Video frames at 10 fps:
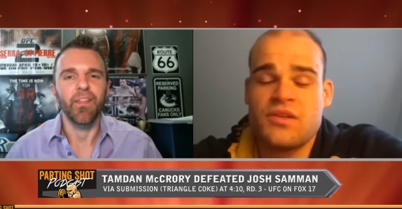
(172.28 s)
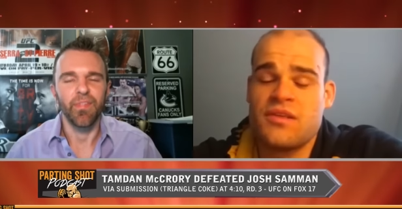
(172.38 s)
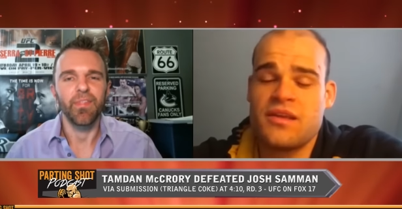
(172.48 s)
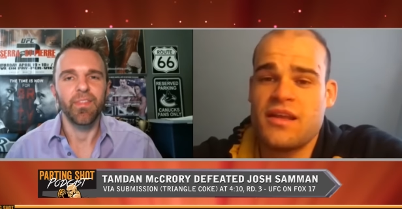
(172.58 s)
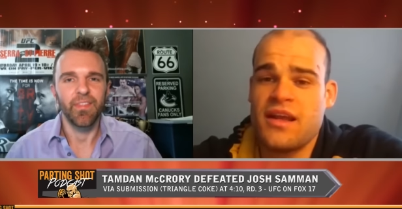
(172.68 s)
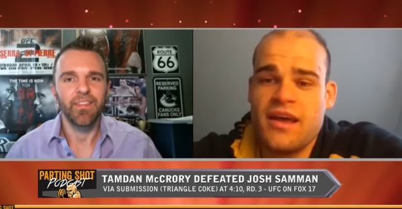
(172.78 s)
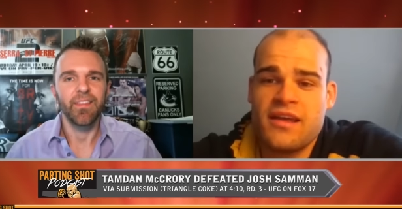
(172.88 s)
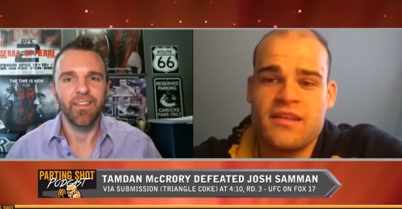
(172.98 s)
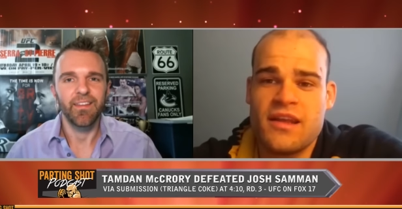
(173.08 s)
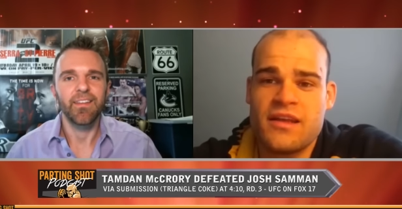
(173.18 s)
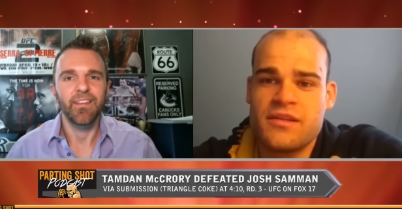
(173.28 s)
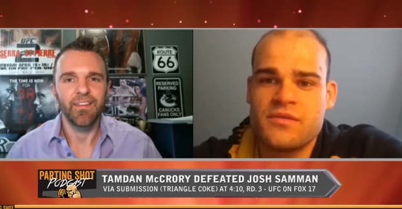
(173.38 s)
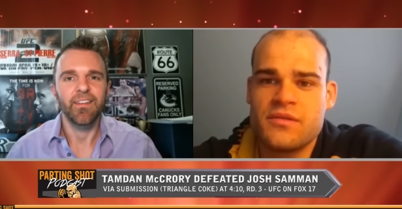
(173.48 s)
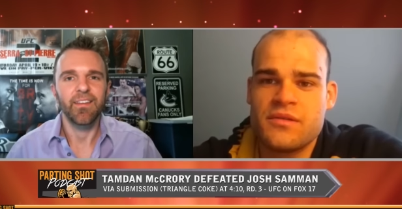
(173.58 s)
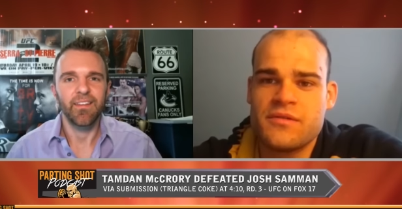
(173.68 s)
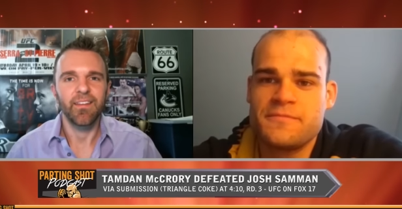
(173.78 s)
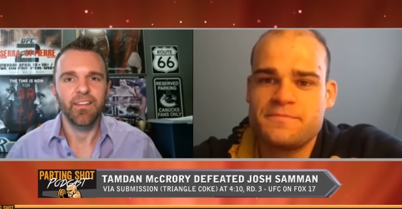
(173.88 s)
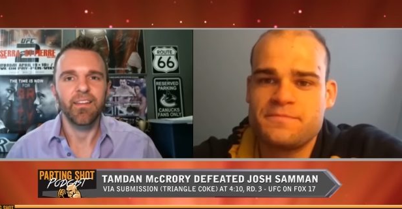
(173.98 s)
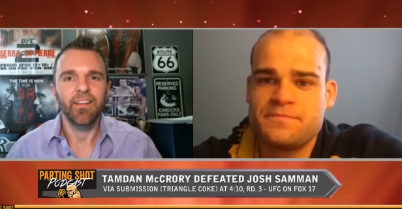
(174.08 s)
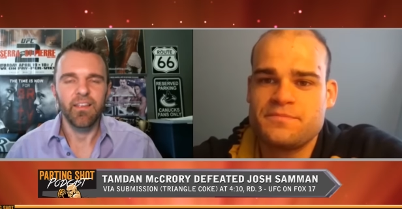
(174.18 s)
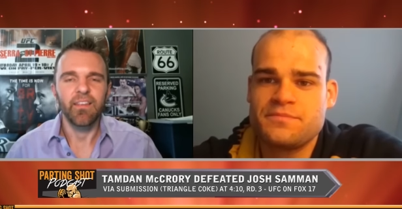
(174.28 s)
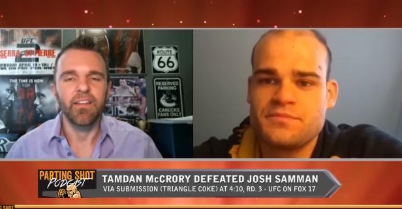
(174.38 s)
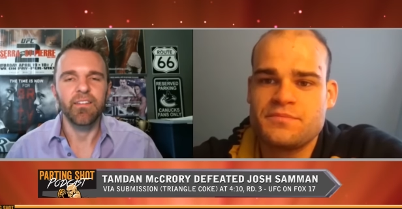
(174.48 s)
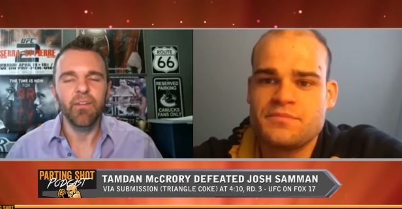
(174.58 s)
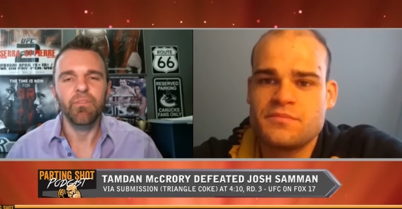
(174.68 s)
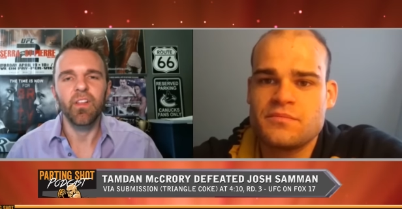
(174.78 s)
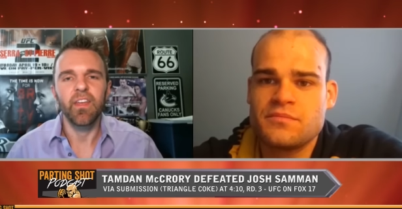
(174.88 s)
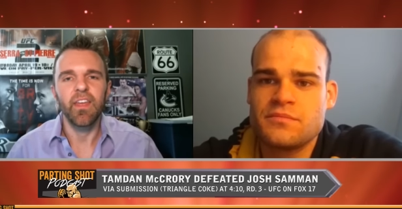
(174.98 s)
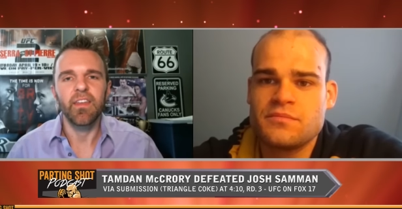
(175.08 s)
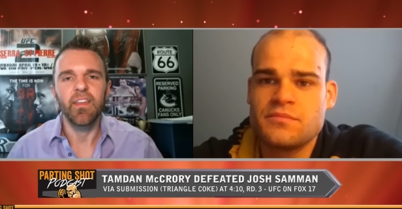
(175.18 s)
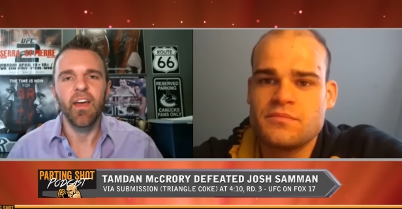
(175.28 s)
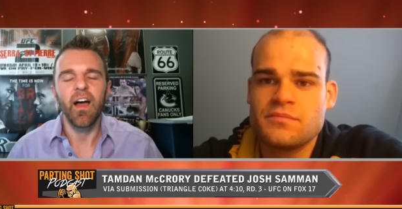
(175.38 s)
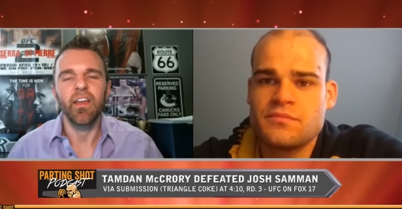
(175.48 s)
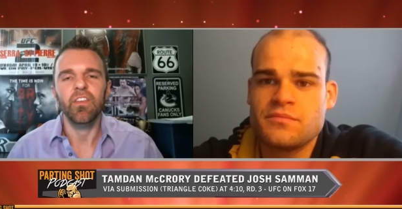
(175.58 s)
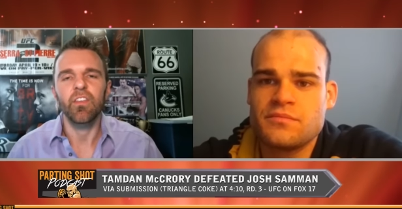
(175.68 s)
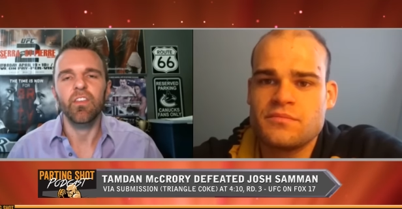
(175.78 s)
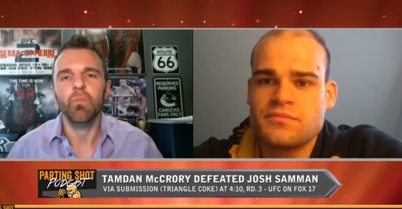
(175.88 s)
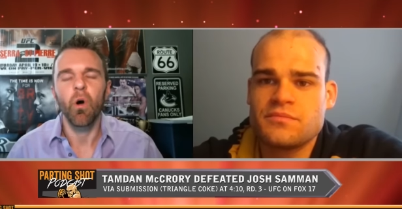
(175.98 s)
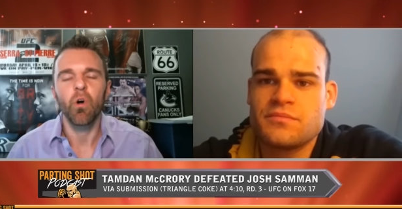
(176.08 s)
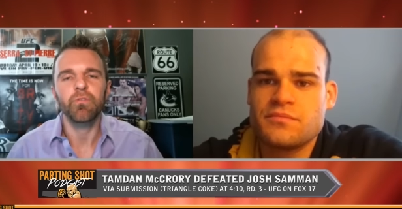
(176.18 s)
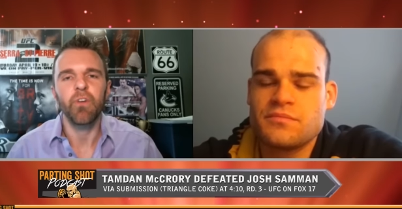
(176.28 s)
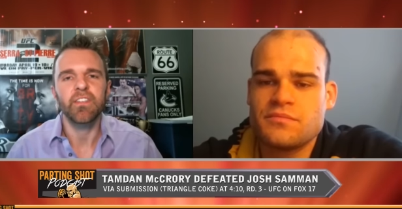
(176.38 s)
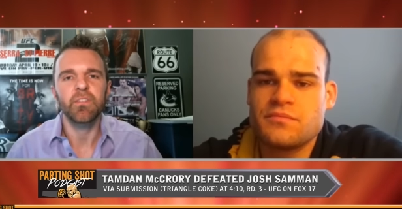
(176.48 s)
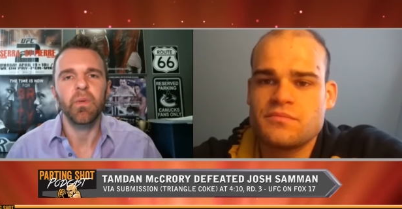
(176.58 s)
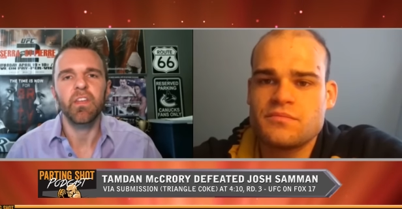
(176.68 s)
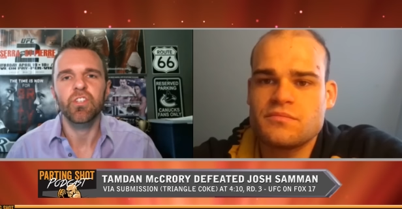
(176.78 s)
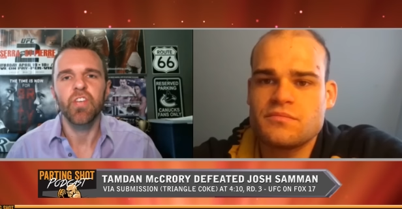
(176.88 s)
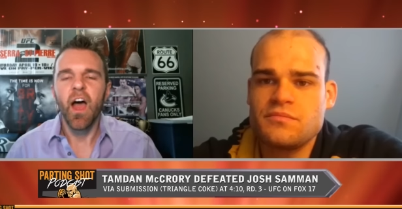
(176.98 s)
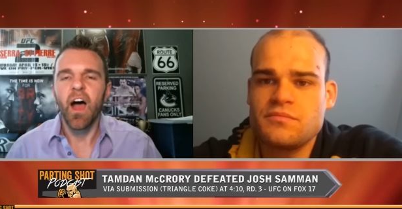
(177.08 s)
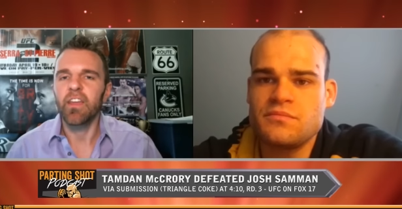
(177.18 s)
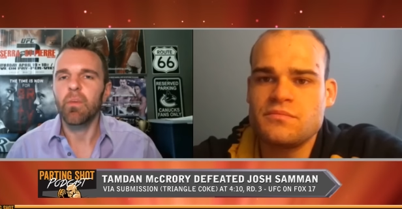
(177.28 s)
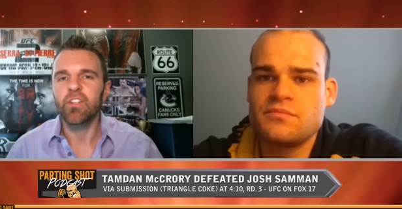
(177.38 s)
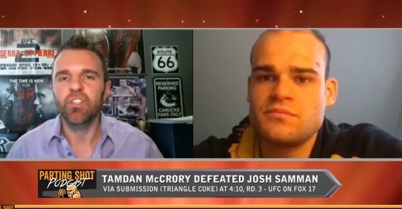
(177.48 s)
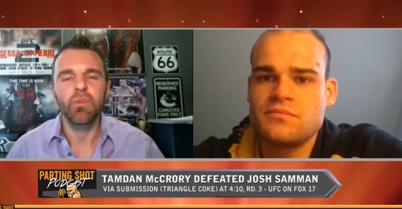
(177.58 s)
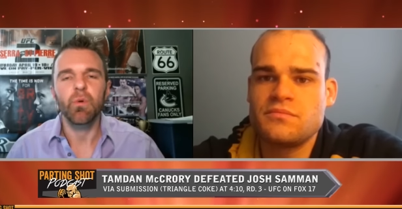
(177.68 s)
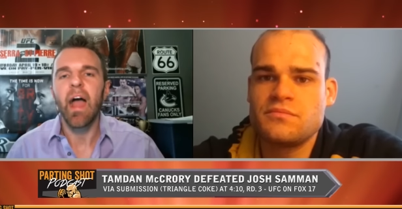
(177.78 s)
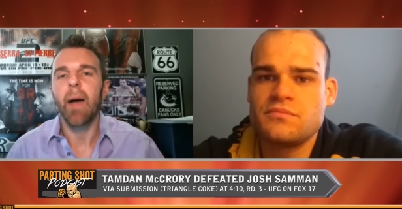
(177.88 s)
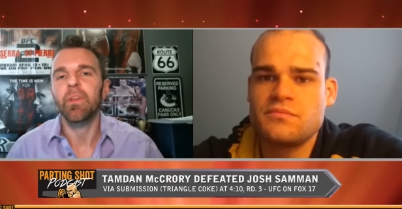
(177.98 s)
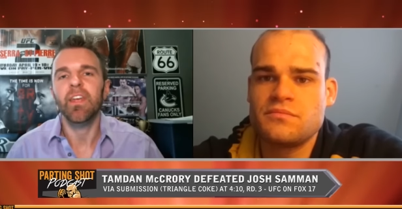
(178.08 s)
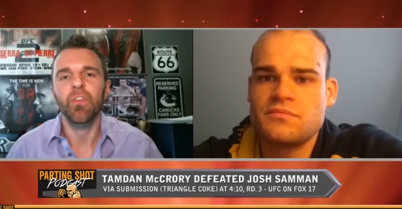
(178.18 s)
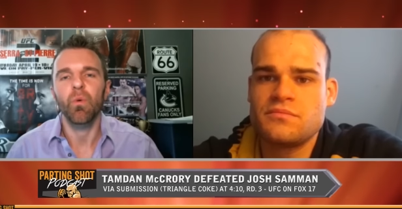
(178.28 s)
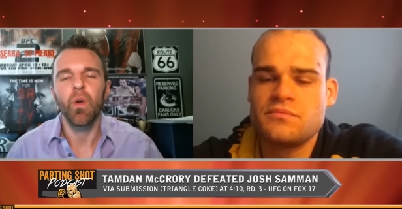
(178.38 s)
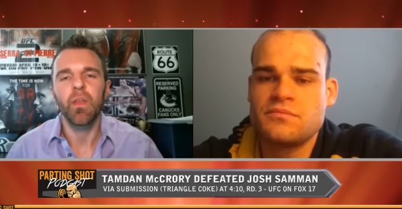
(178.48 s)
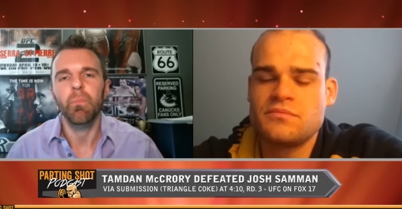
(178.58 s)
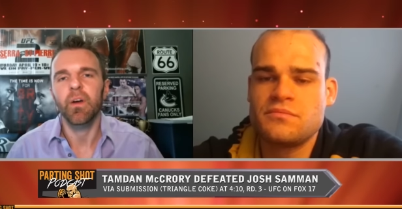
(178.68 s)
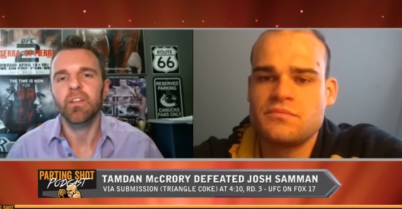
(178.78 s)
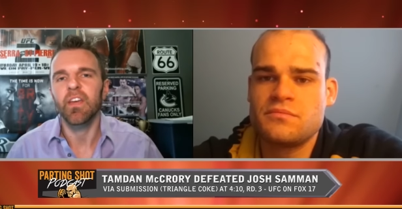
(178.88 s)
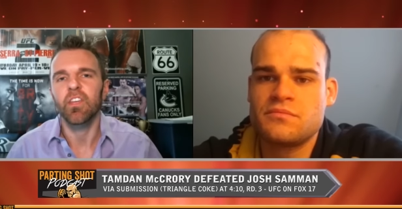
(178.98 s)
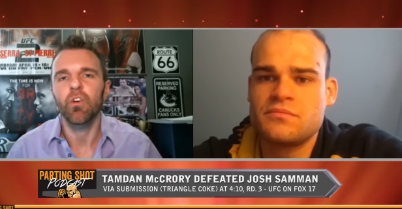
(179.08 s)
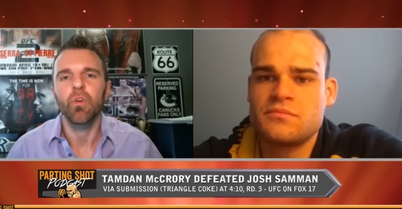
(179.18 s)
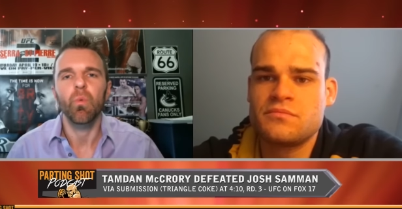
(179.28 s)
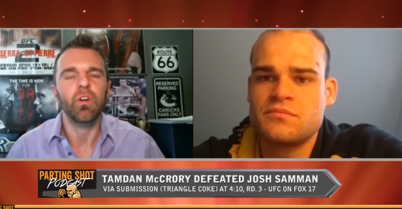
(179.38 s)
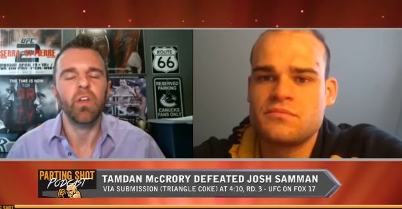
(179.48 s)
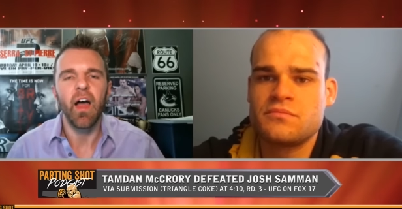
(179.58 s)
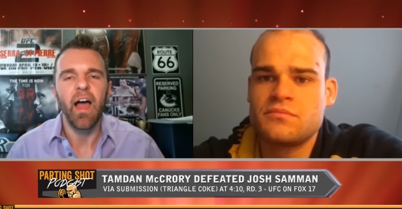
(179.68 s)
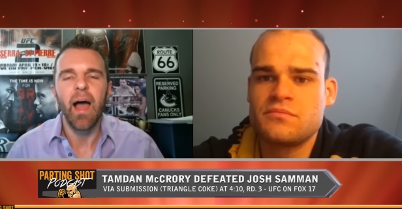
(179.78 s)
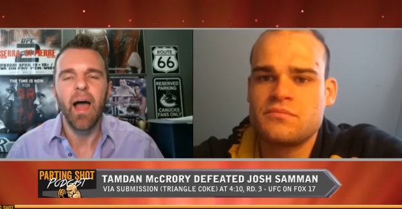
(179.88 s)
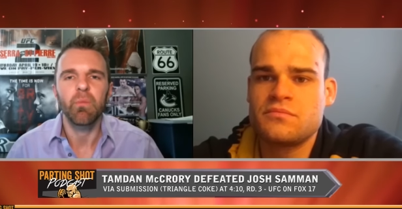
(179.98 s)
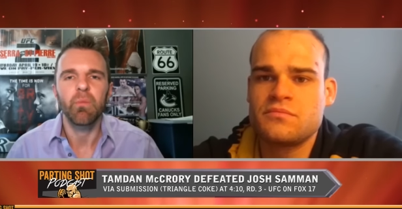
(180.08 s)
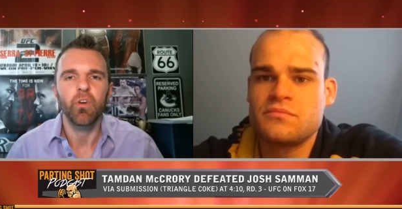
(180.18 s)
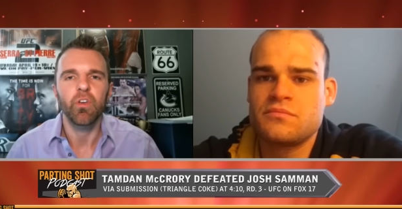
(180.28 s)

Speaker 1: thing that I do, you know?
Speaker 2: Yeah, definitely. And, you know, in your post-fight speech, you mentioned you were happy to get the win, but, you know, you weren't happy about